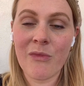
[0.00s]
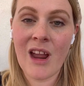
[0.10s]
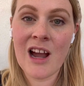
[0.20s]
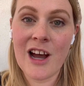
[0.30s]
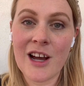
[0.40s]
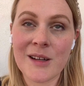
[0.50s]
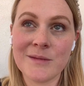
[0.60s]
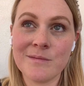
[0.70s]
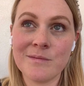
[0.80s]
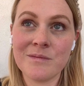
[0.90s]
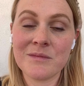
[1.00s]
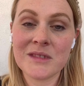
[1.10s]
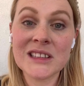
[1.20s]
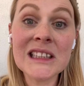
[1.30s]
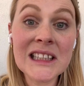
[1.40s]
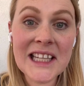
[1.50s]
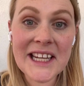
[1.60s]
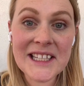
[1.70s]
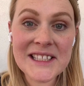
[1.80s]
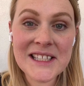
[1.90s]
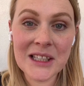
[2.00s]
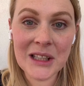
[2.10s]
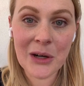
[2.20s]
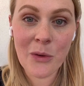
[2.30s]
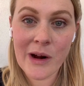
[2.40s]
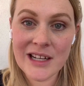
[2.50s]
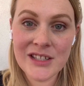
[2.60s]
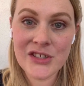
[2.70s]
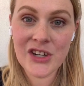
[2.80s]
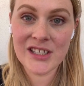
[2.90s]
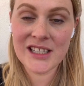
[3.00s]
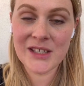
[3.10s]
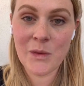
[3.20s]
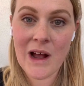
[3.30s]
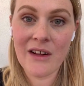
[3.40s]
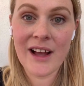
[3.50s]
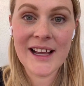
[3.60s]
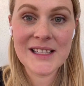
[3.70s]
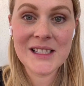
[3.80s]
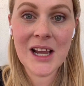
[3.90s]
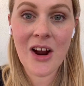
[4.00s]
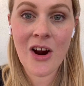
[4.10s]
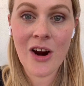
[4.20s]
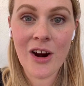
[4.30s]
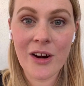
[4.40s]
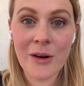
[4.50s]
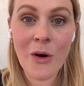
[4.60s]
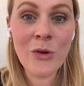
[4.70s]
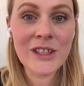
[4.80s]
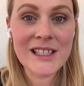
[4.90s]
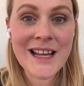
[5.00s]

leads the little ones just as well as our oldest,